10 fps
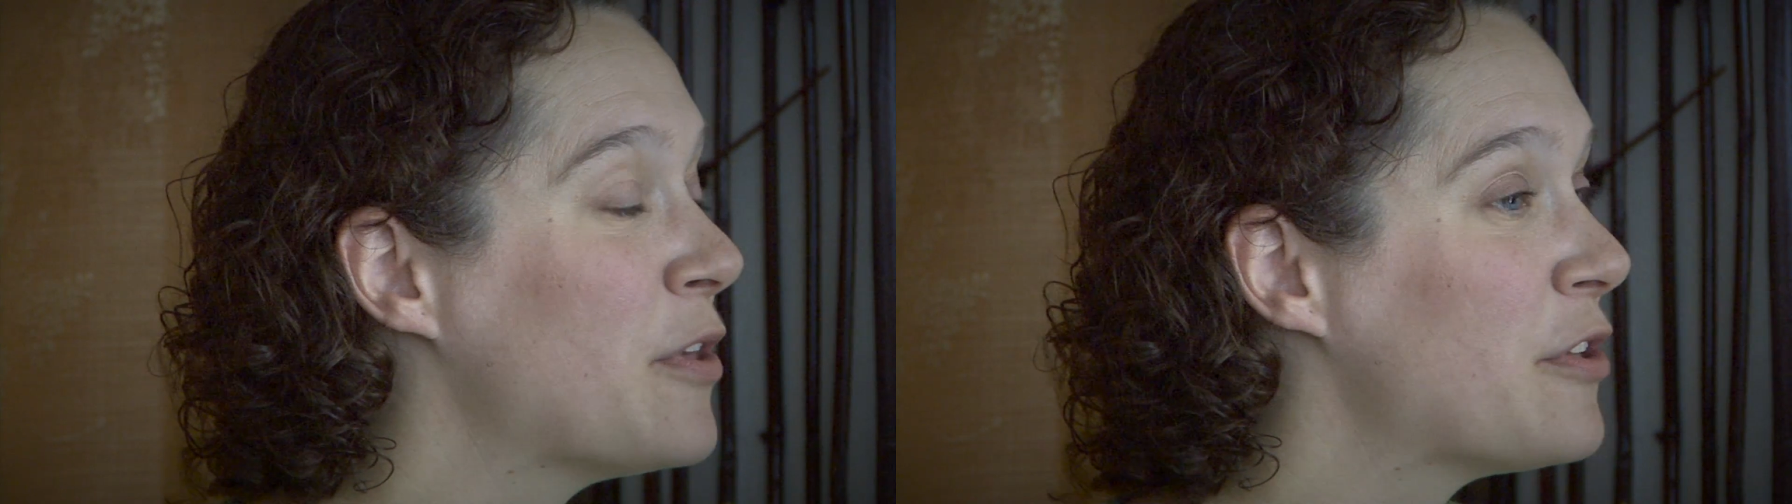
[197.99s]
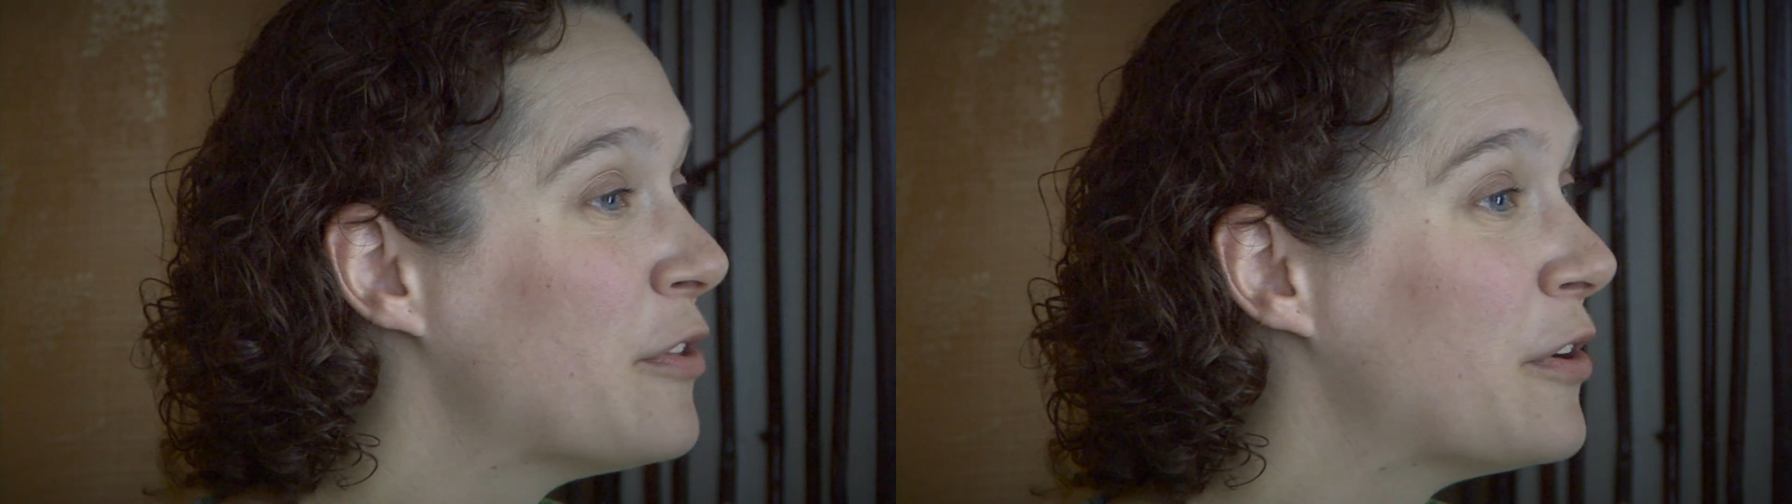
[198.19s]

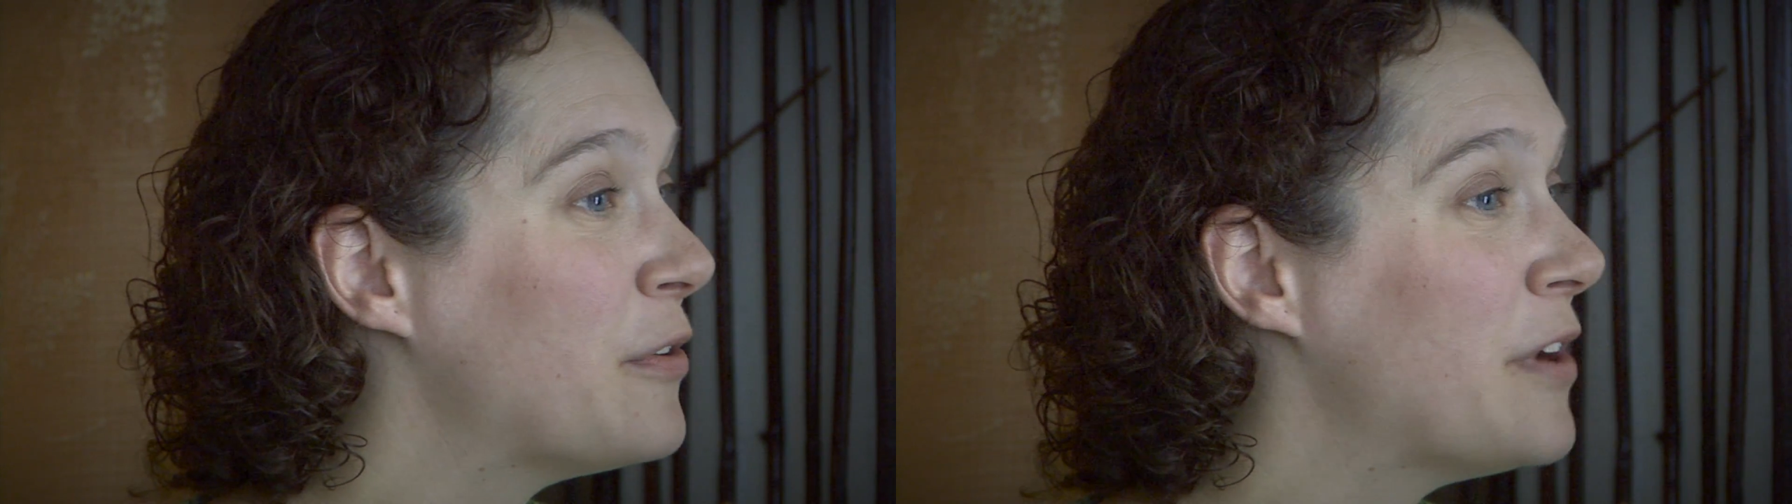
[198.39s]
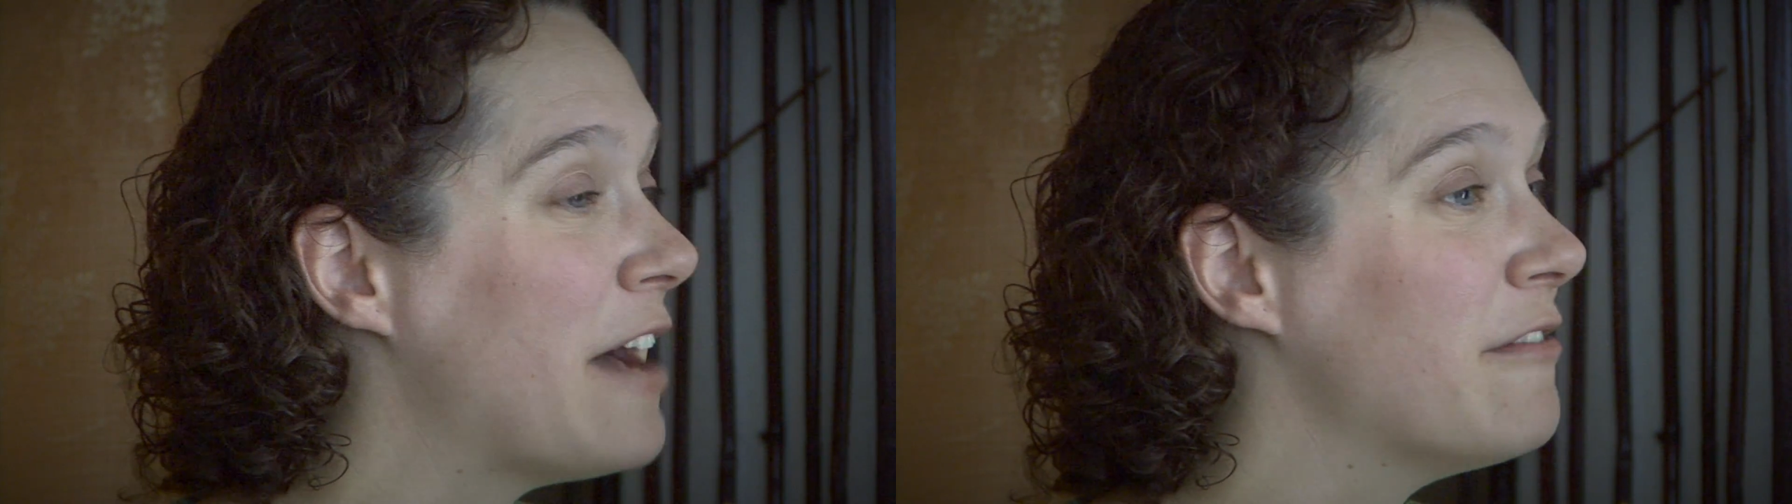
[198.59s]
what the
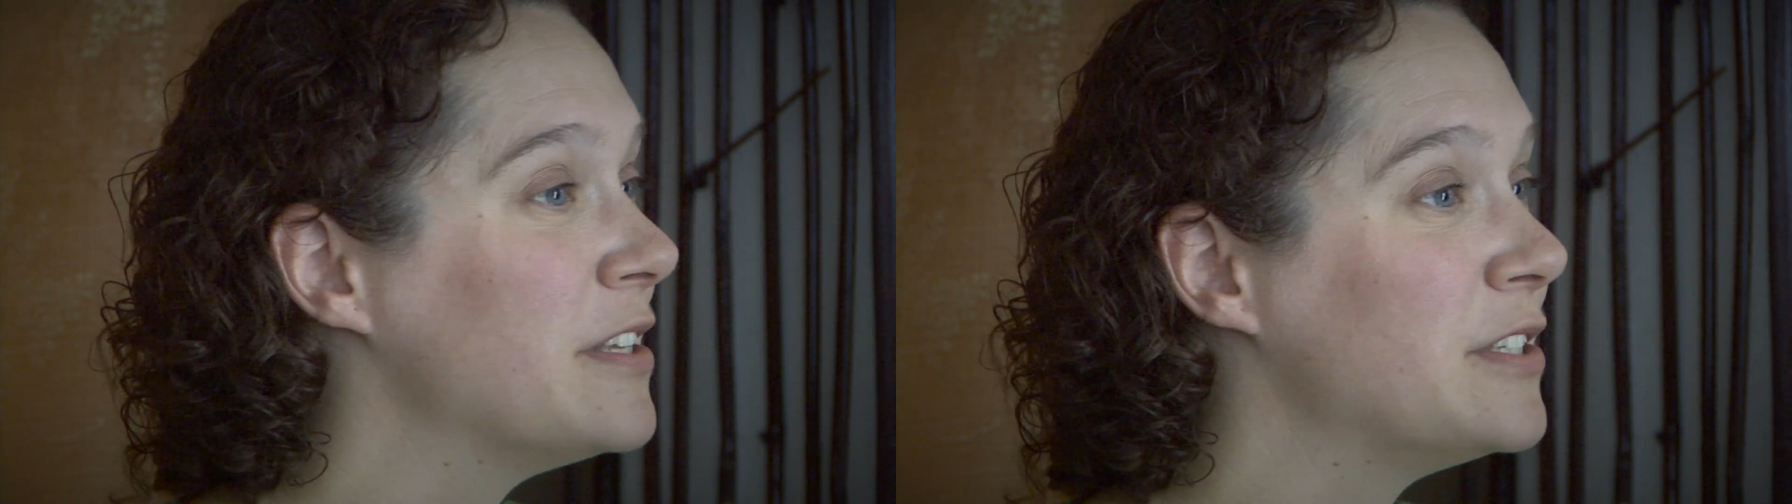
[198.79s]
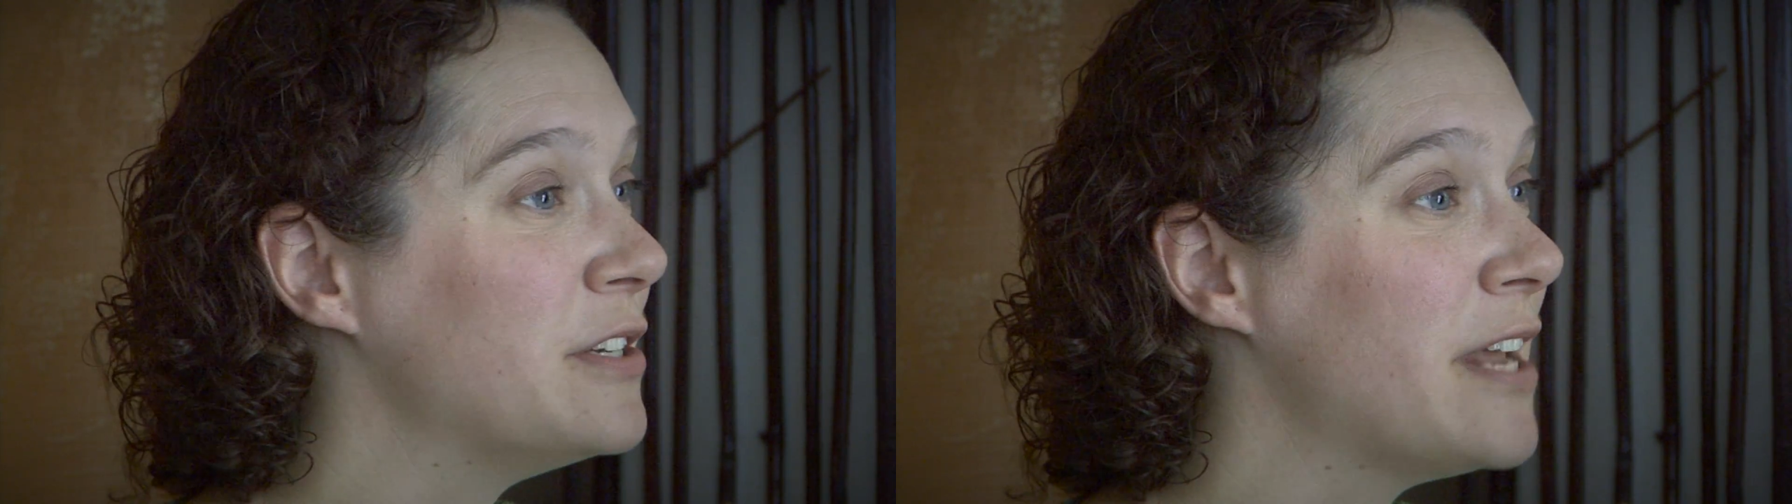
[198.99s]
Lord would have
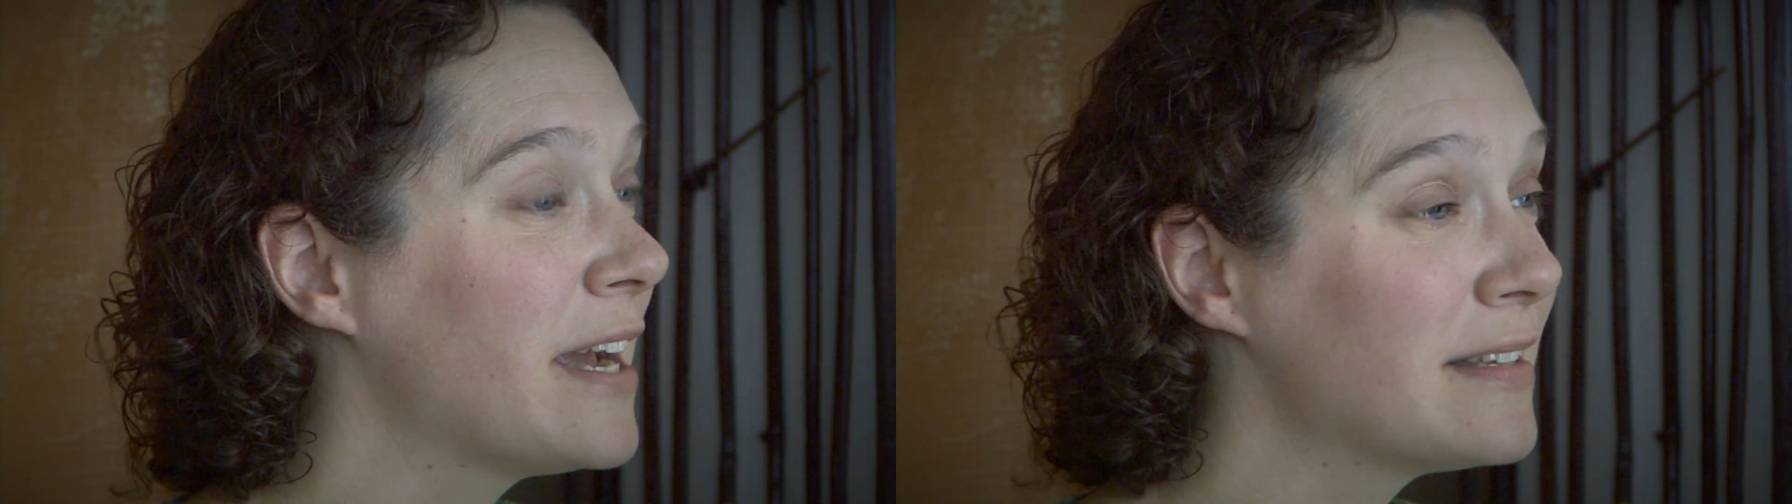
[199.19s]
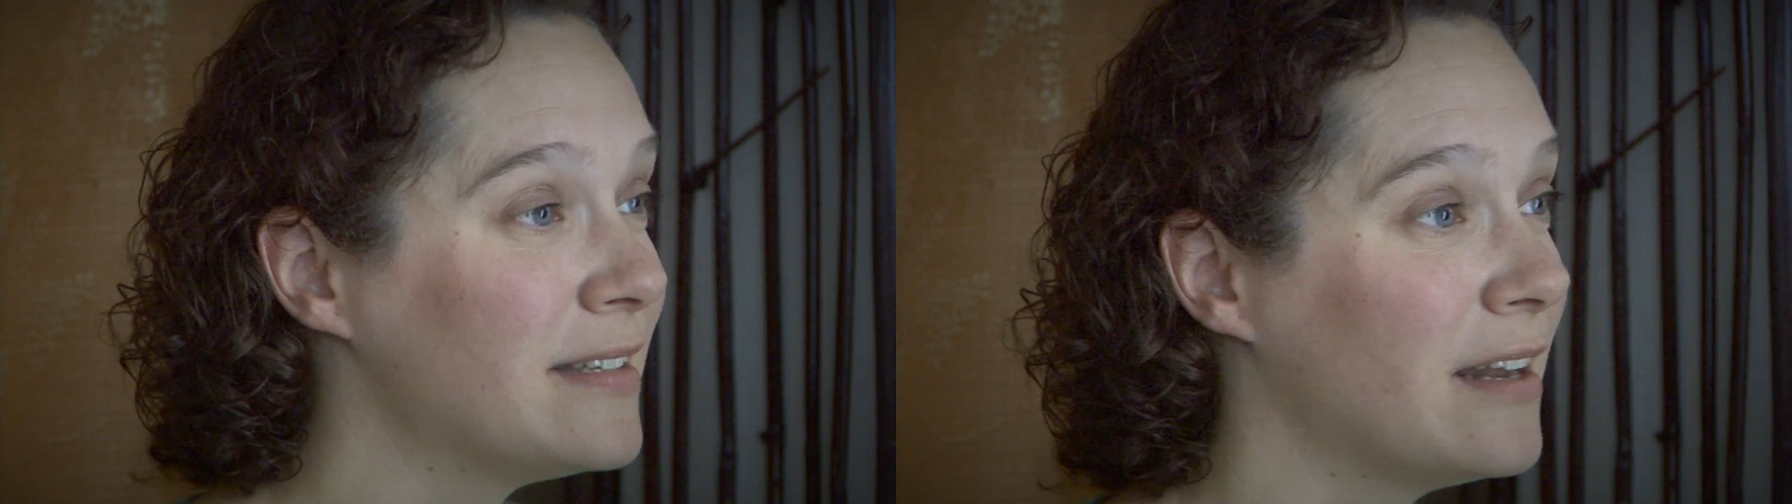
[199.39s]
us do next